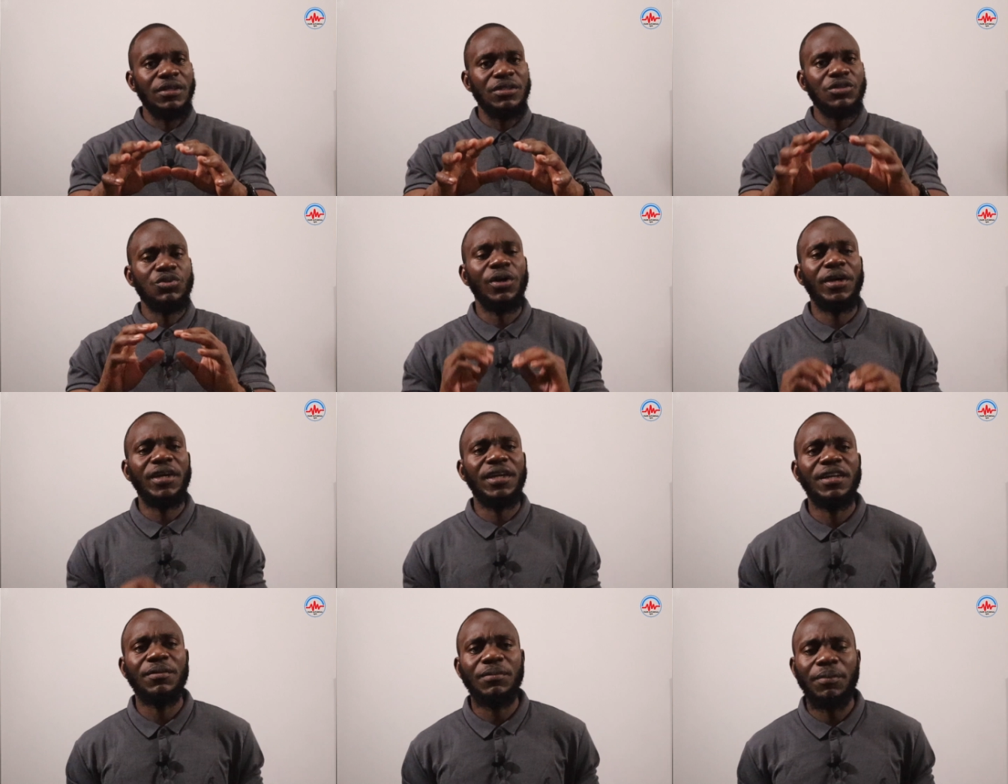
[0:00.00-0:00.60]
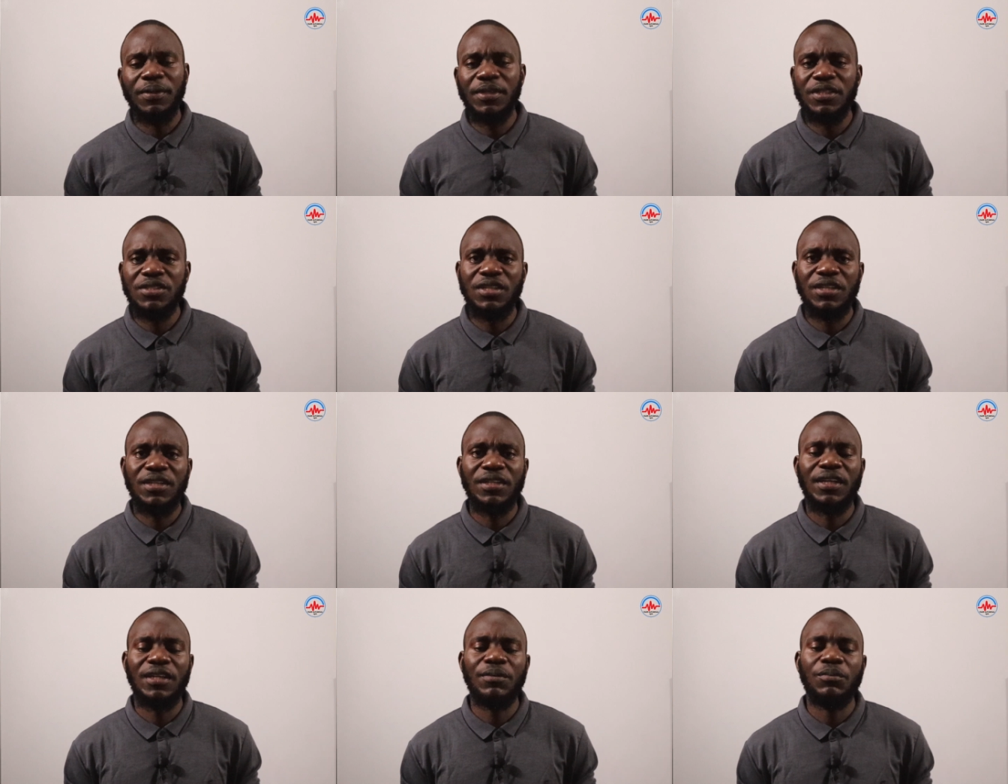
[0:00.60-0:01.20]
So, again, remember these
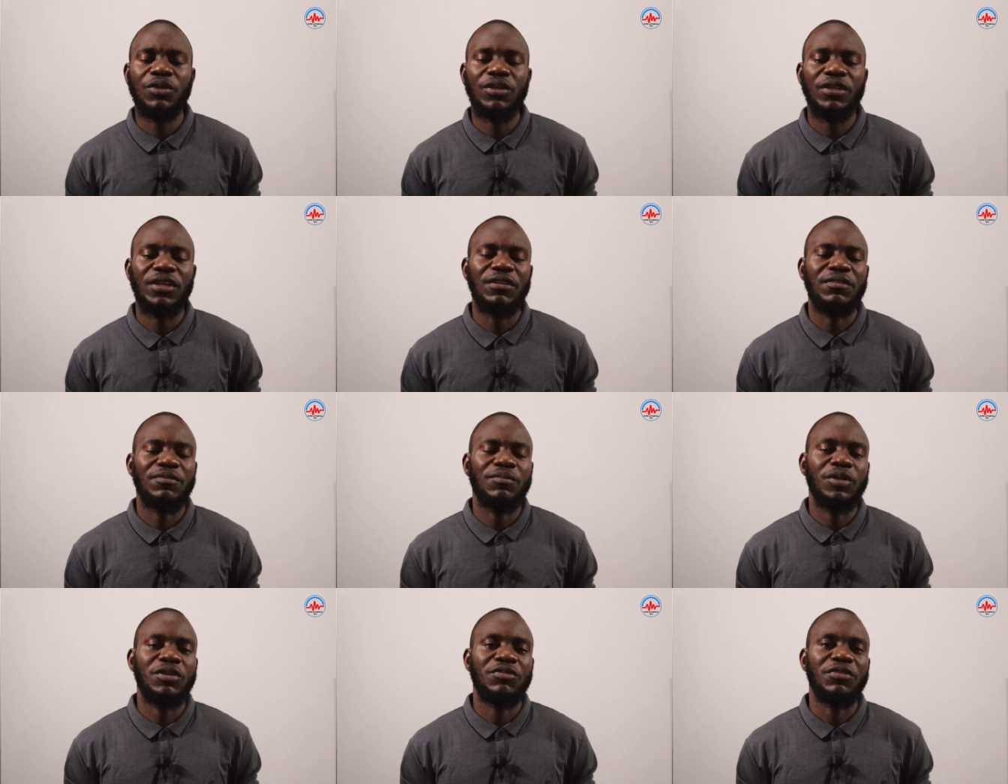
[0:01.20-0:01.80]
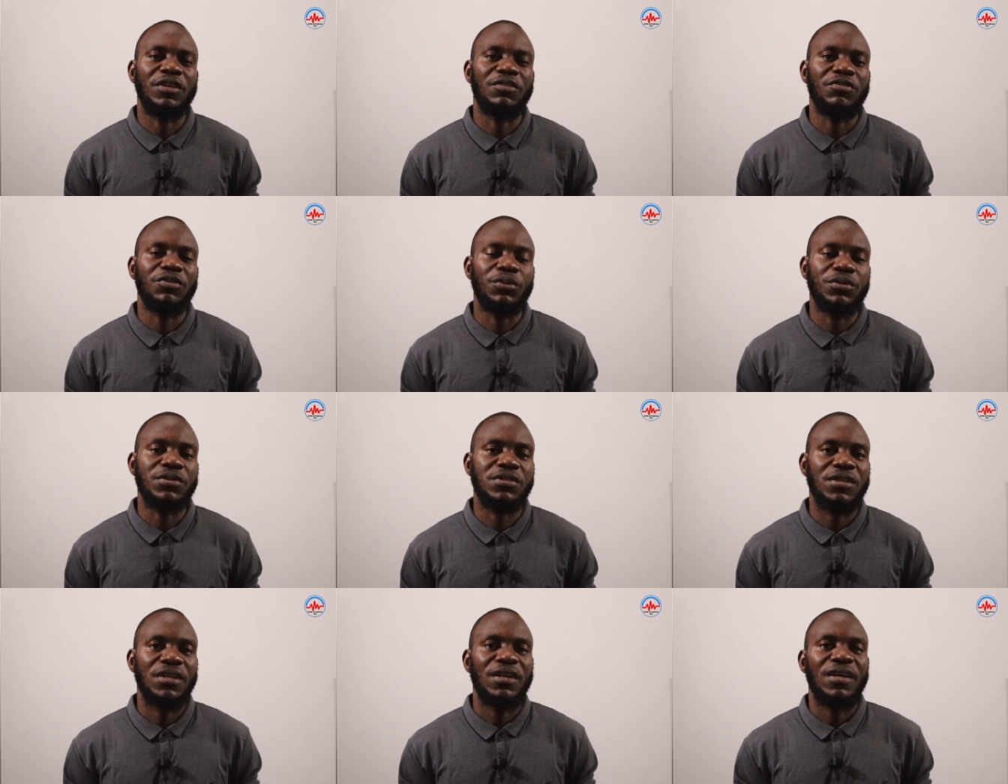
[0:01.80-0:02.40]
genetically modified
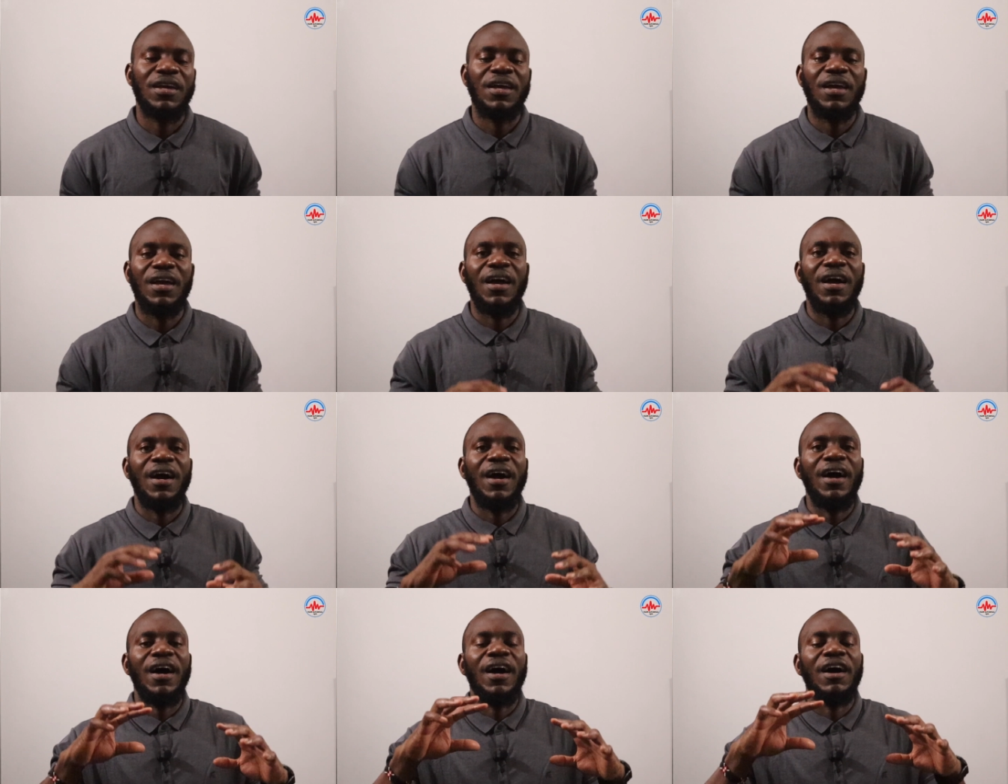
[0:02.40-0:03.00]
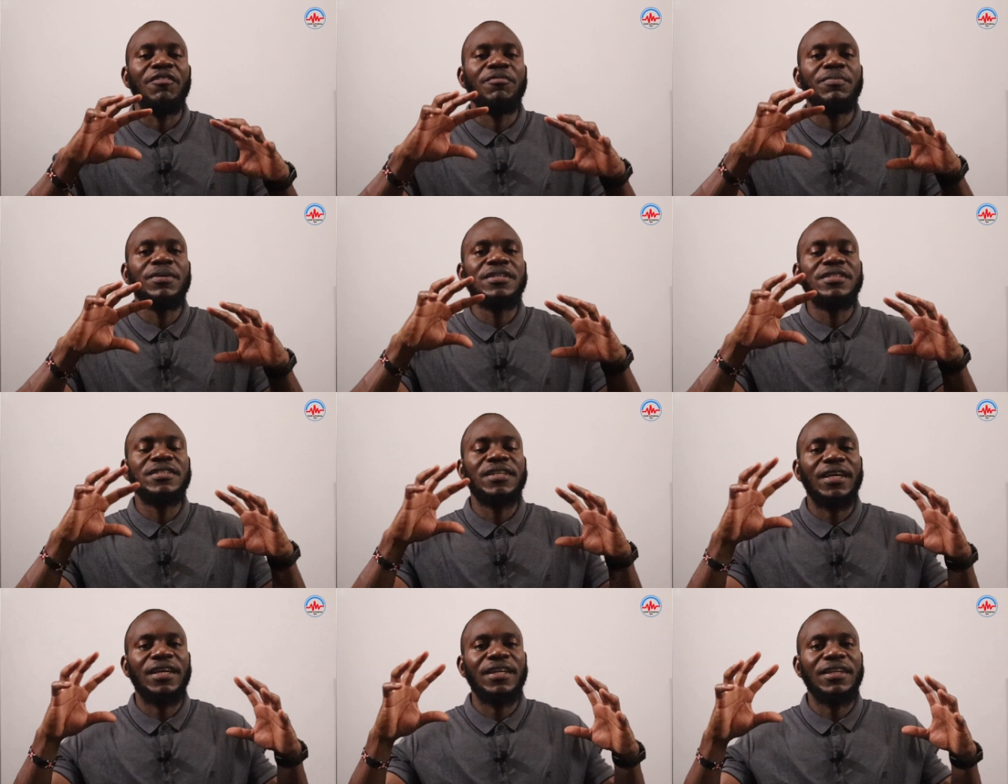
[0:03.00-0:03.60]
fruits have
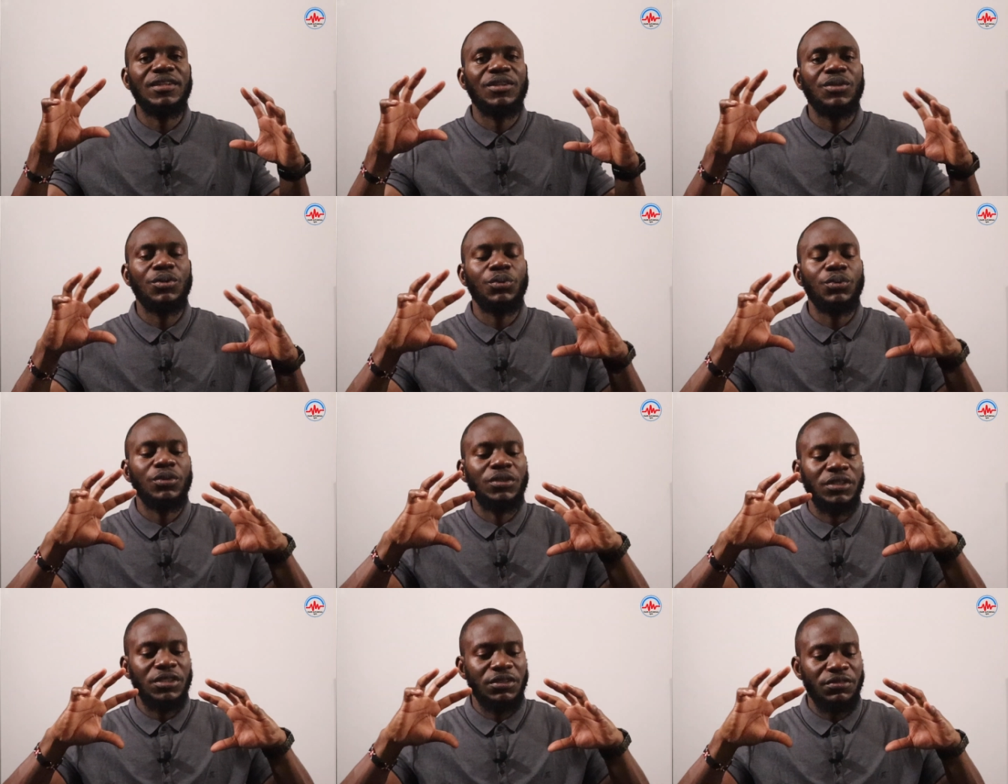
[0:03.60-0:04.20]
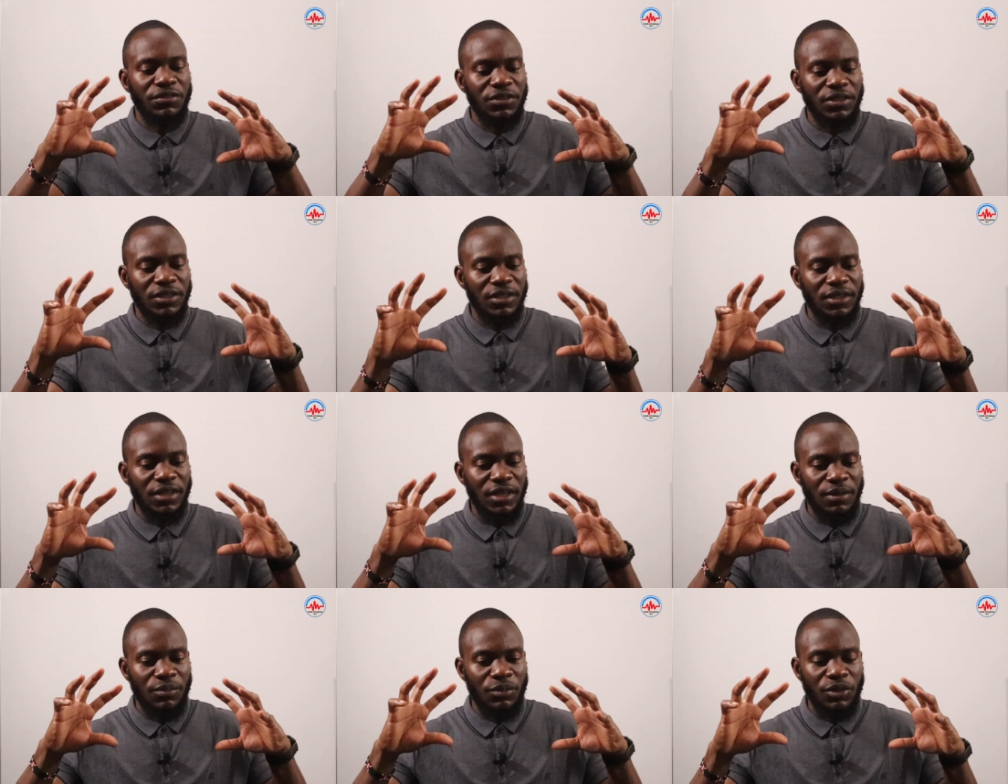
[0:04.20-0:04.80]
been taken through
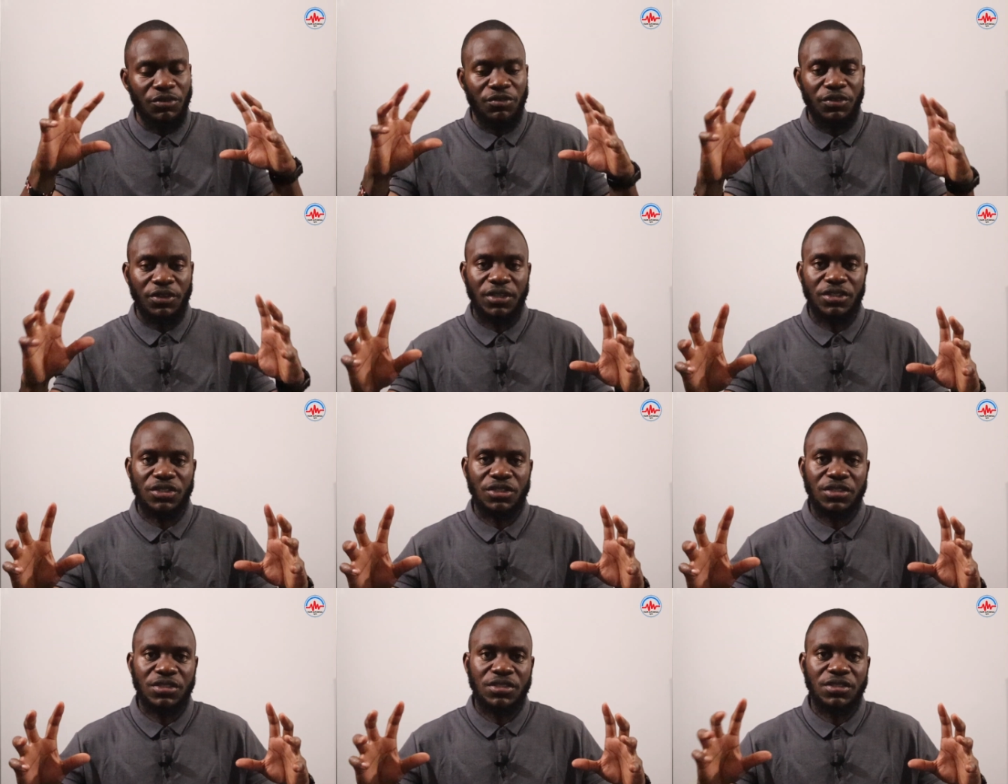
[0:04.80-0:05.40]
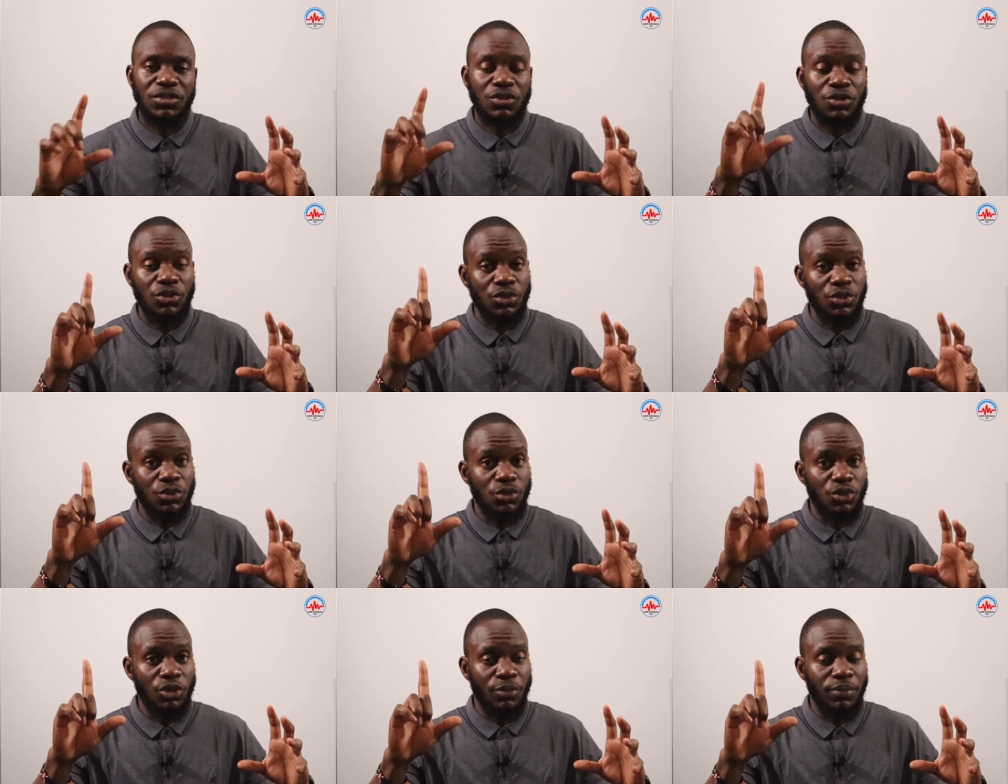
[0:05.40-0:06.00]
different uh, modifications
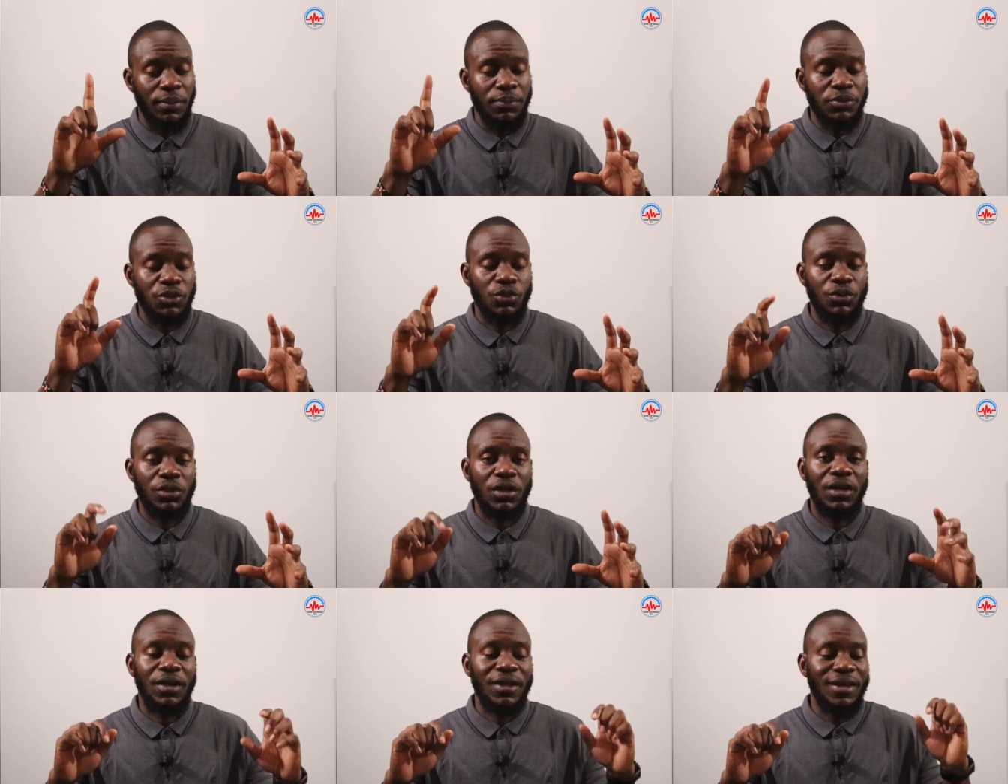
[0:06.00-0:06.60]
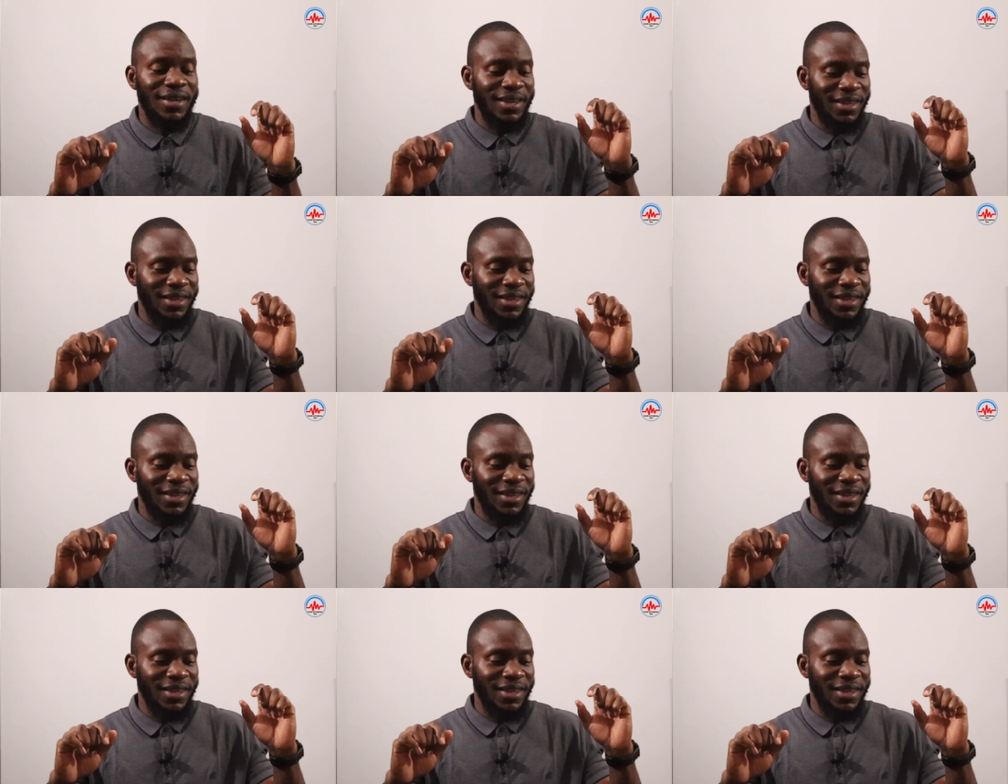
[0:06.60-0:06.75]
to top up sugar.